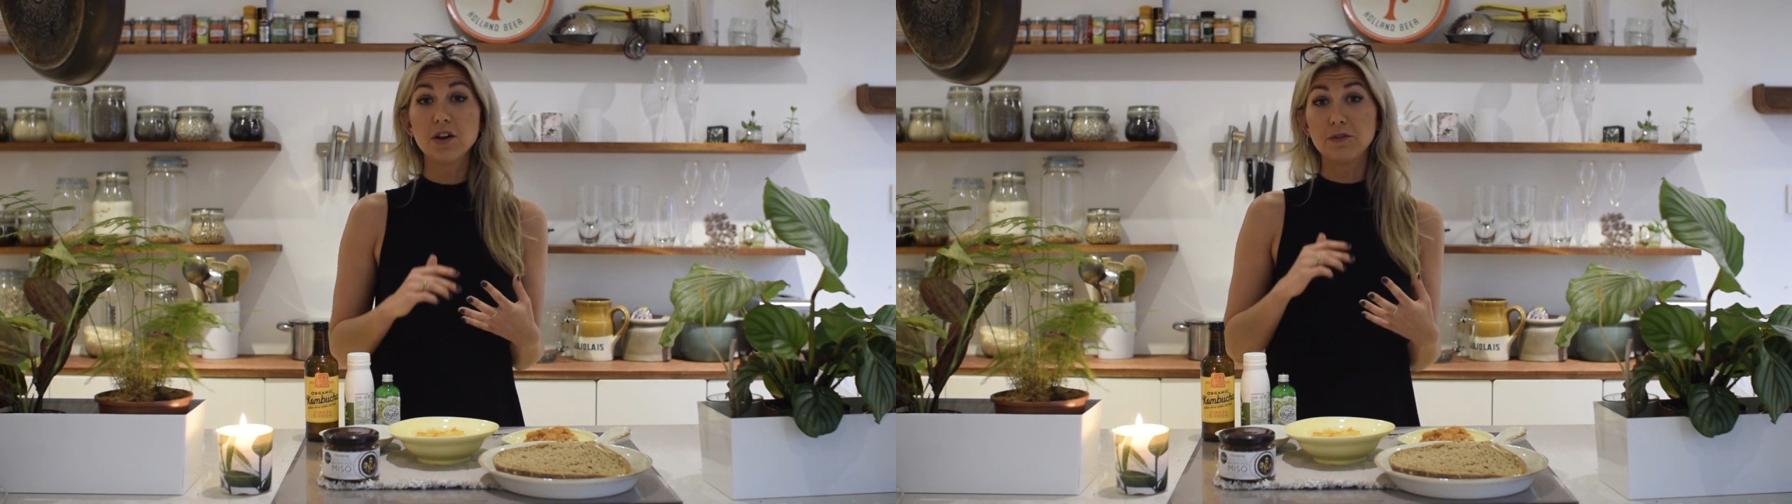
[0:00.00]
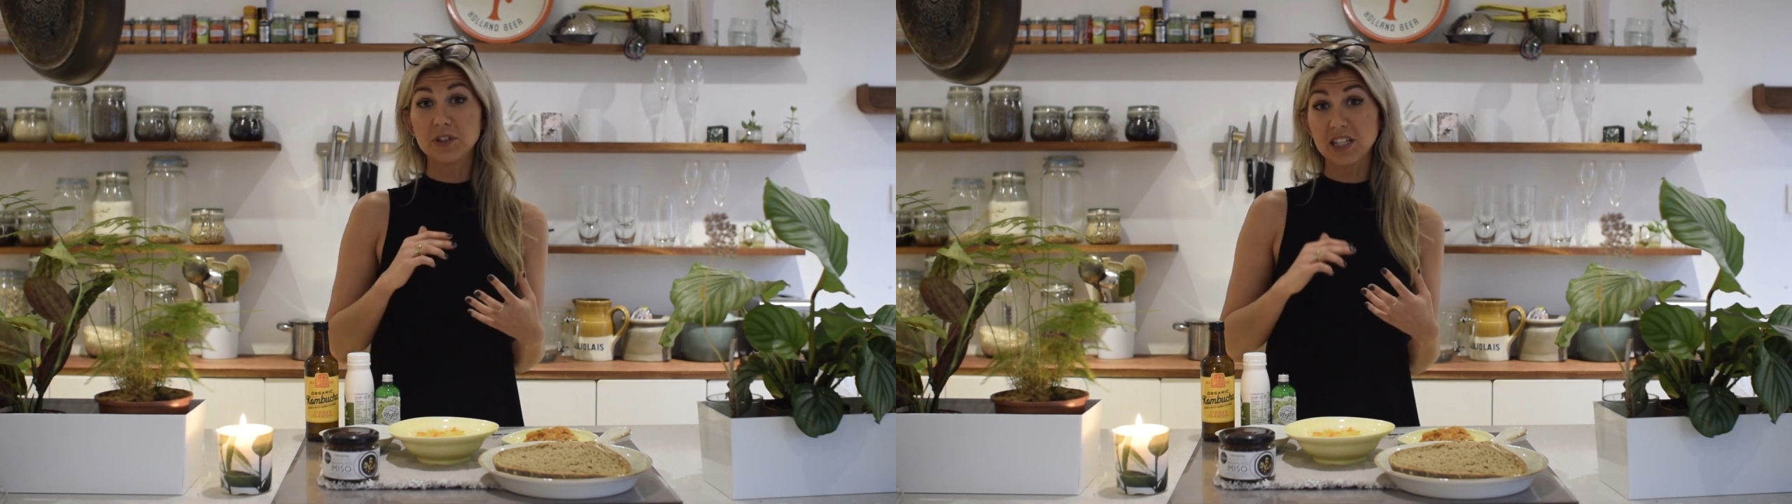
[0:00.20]

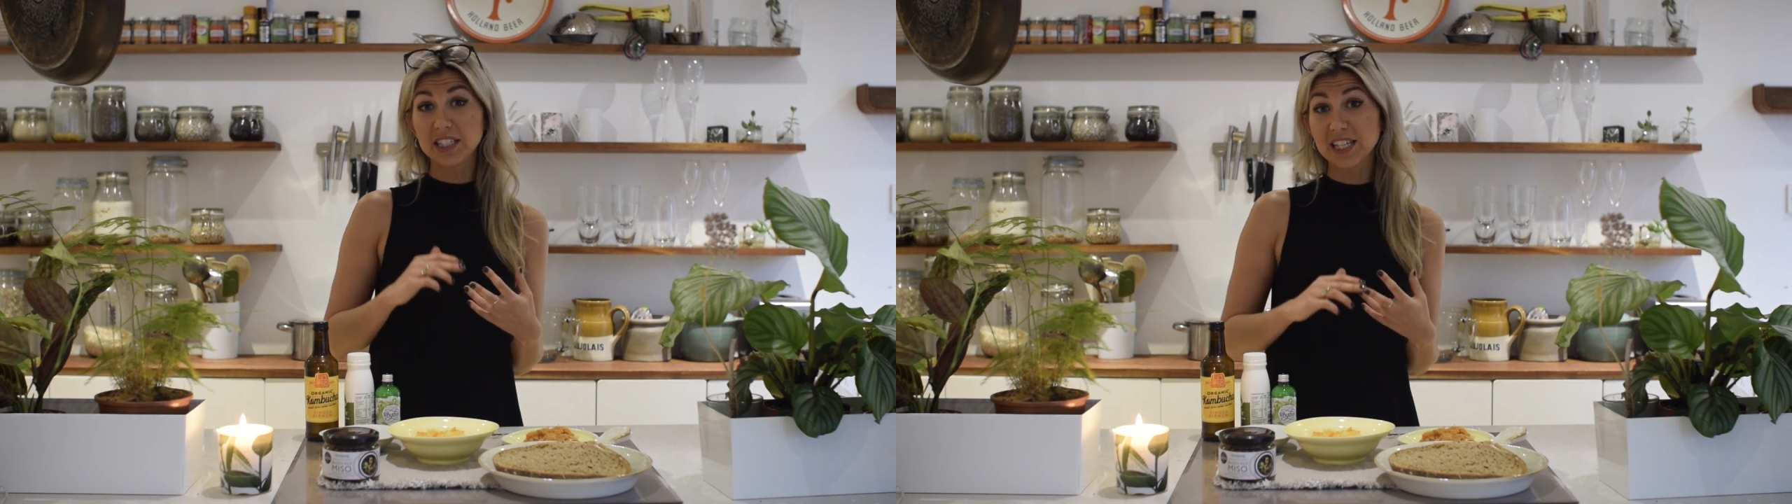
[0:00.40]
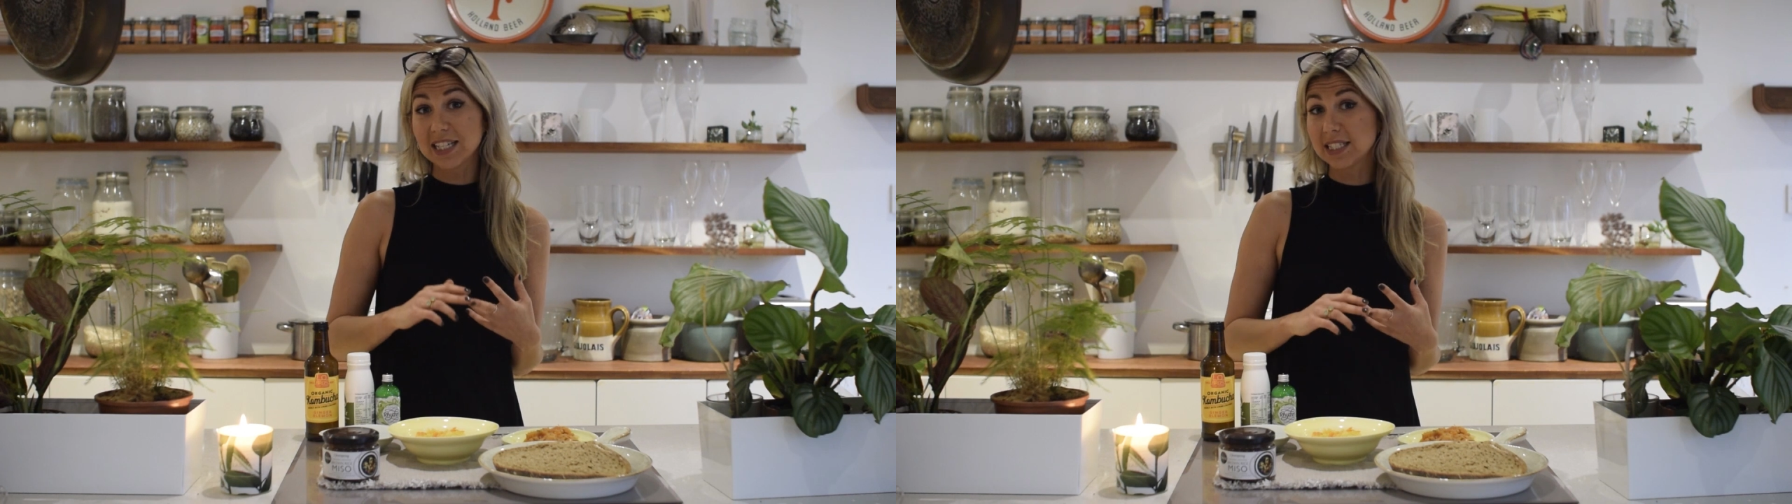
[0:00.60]
for
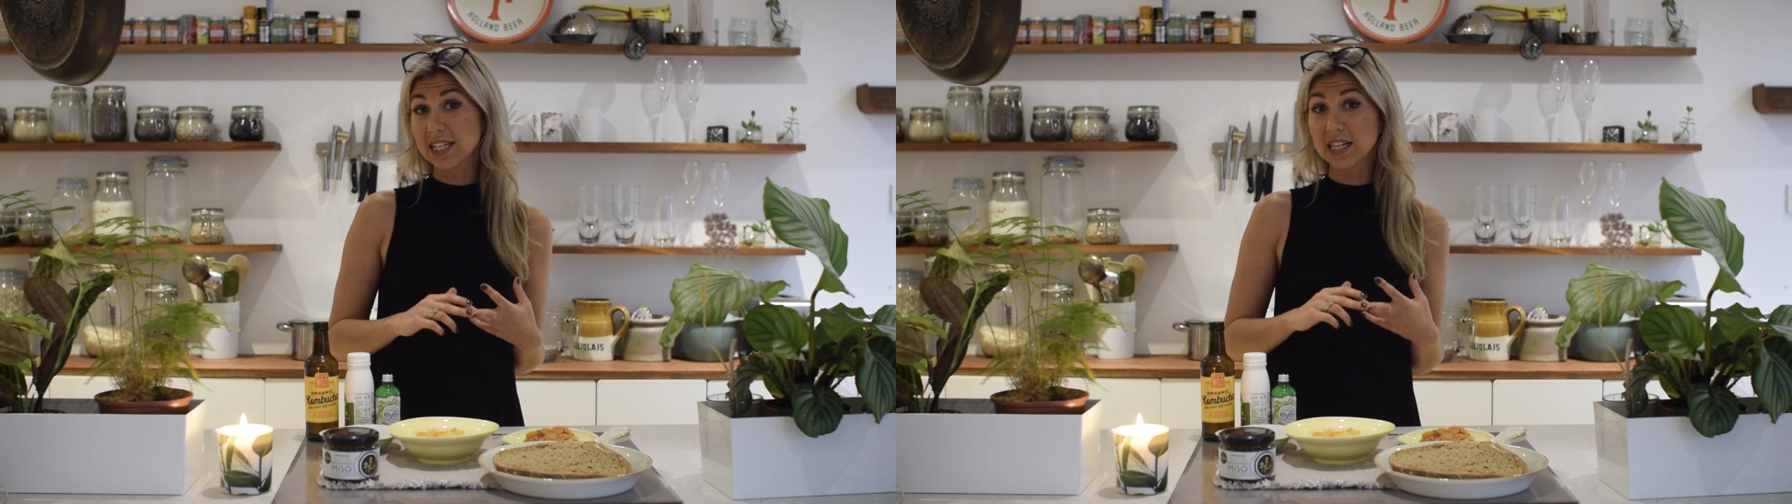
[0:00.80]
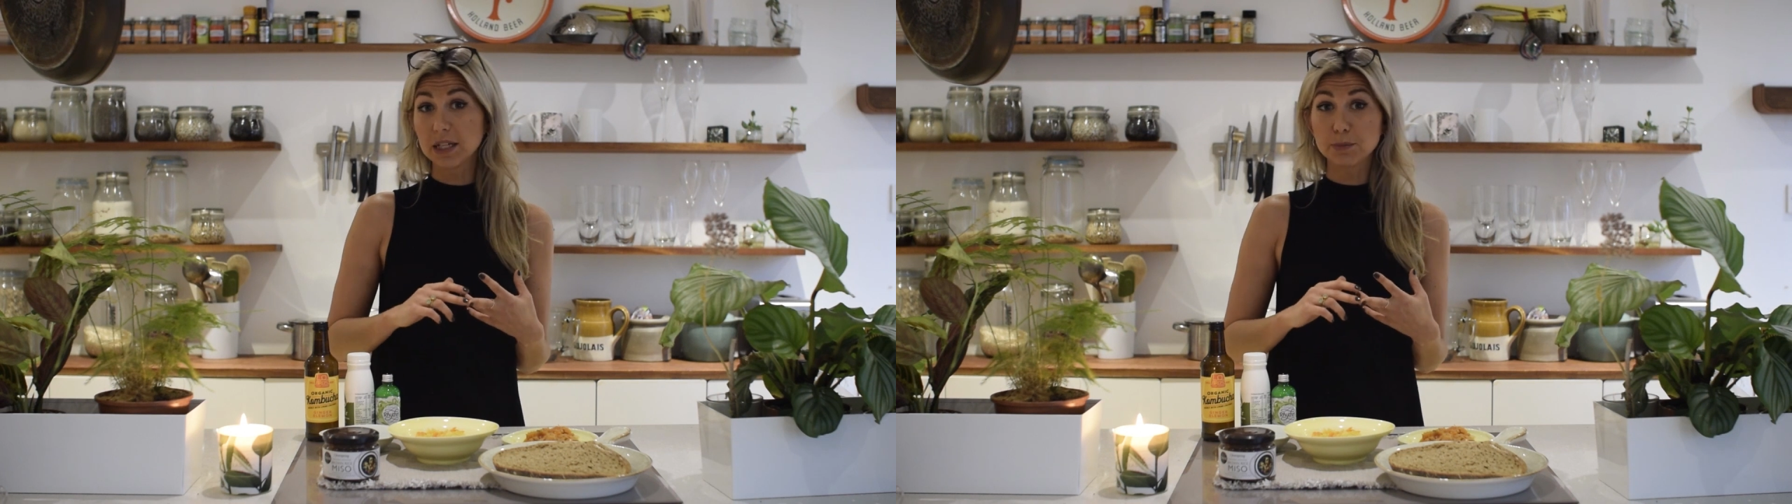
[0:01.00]
digesting and